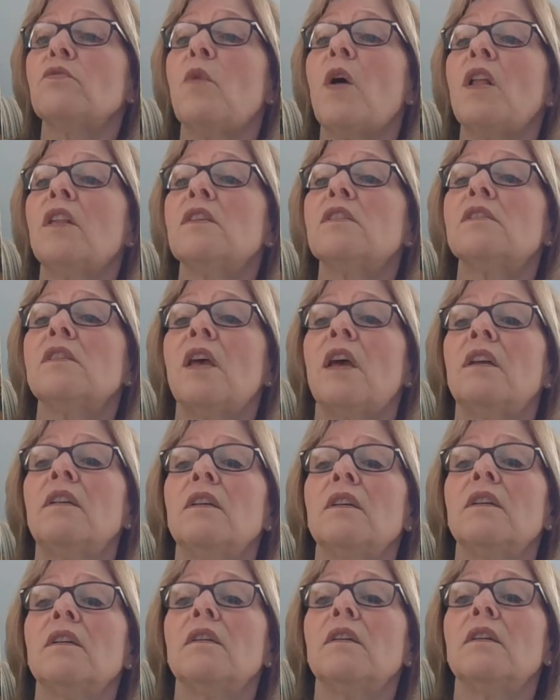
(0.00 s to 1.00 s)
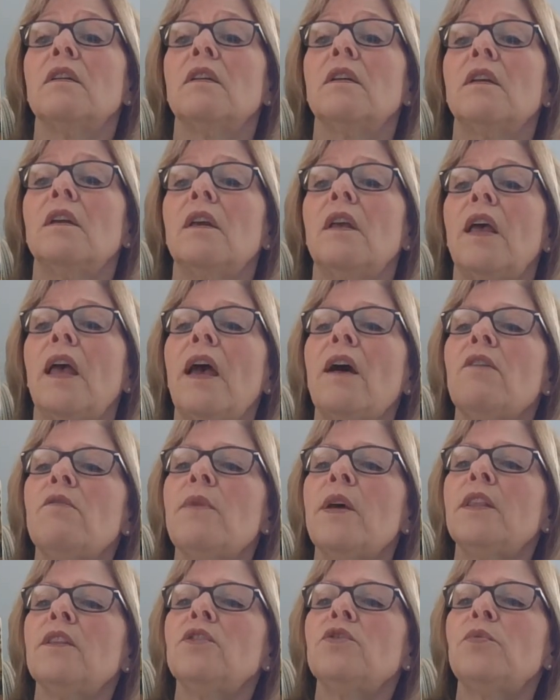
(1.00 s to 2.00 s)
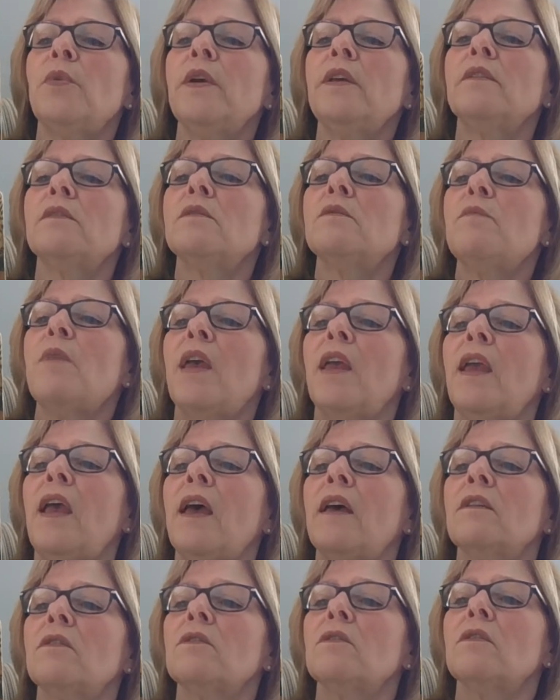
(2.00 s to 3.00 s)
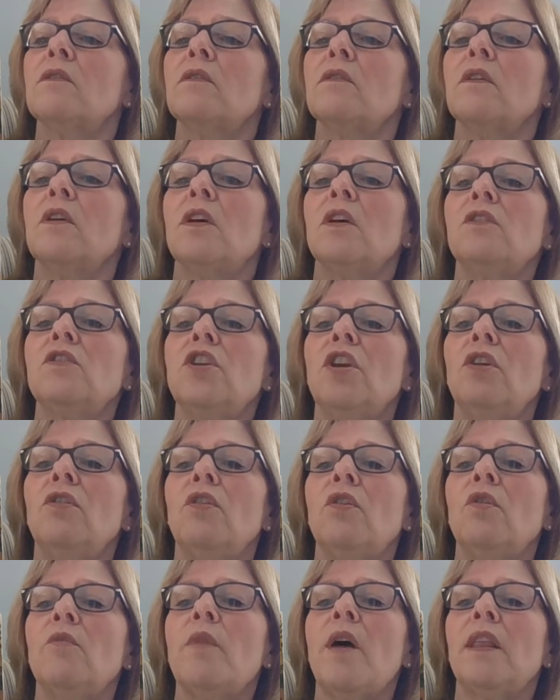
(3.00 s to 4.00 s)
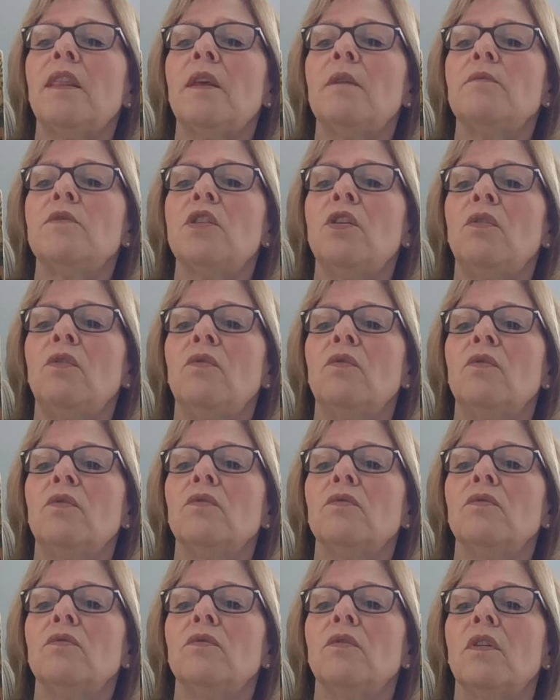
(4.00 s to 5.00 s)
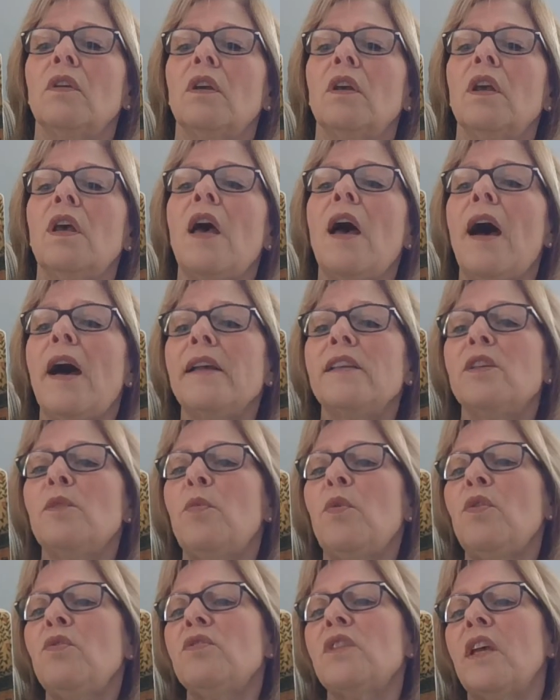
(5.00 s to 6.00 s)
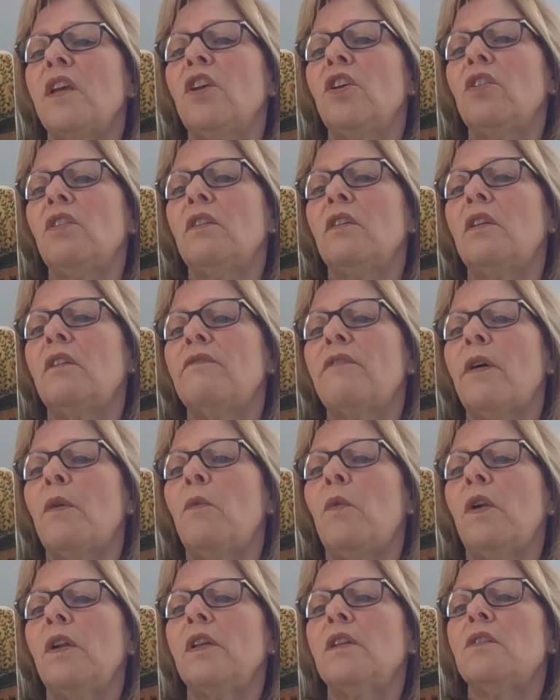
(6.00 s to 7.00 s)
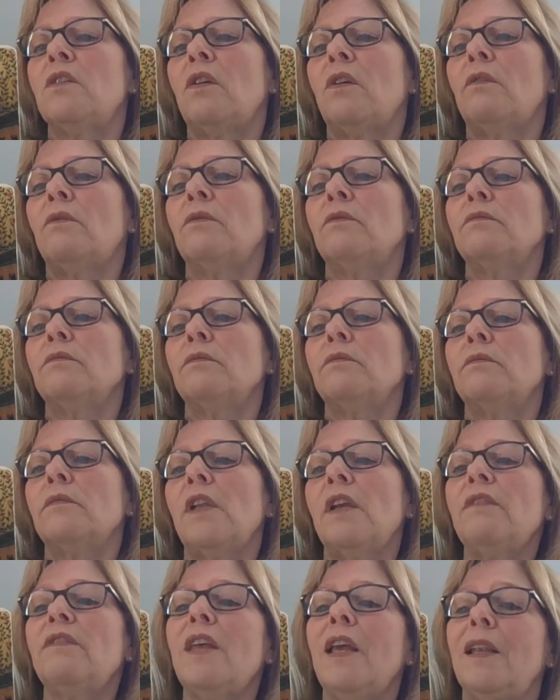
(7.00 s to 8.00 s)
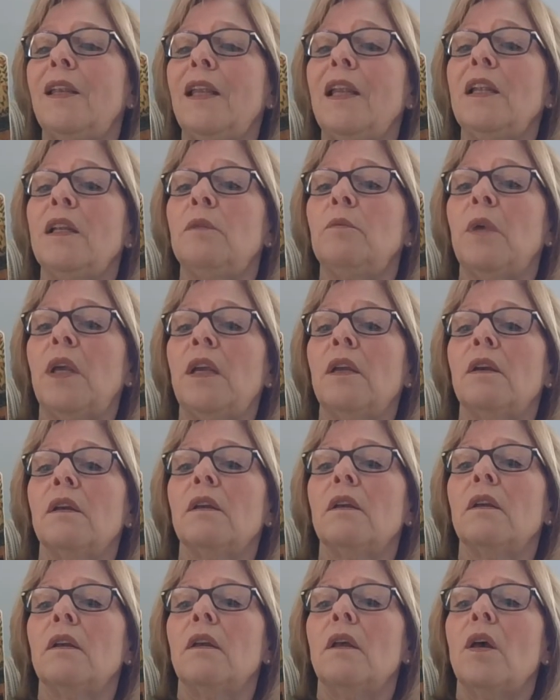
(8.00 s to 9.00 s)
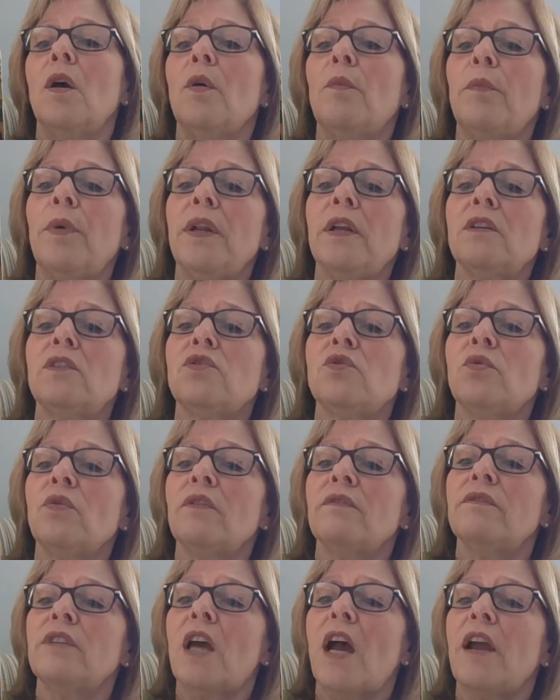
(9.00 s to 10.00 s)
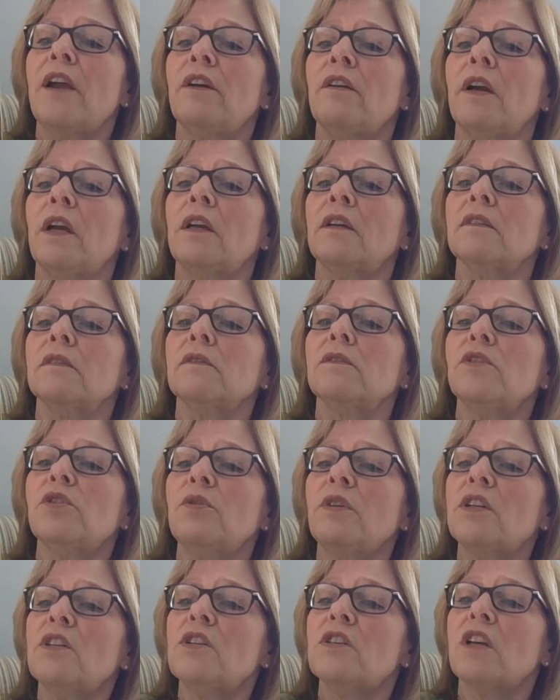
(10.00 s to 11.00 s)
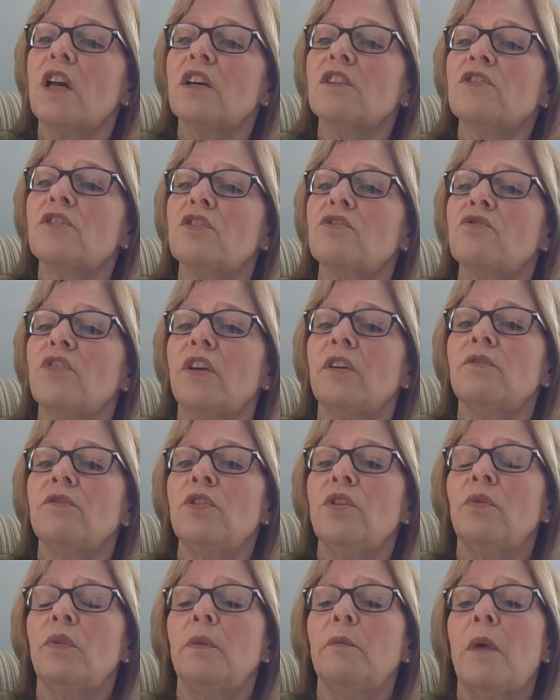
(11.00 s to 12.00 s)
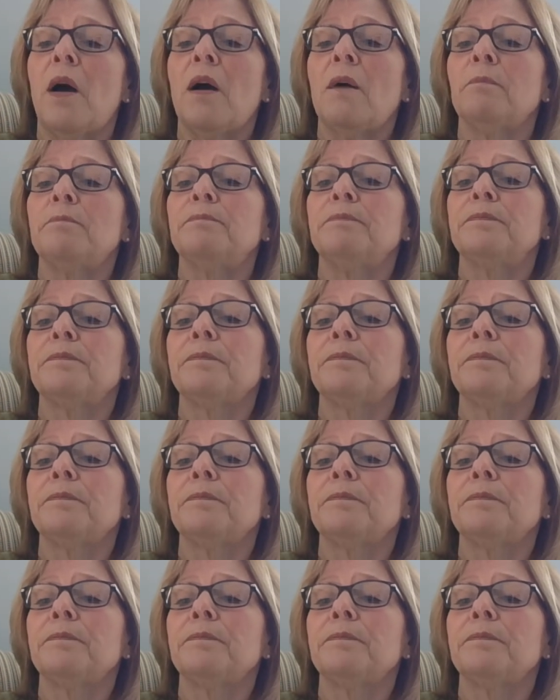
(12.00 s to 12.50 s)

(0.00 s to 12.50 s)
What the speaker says: Wallace said. "How about the twins?" Meg asked. "Do you know about them too?" "I suppose I could if I wanted to, if they needed me. But it's sort of tiring, so I just concentrate on you and Mom."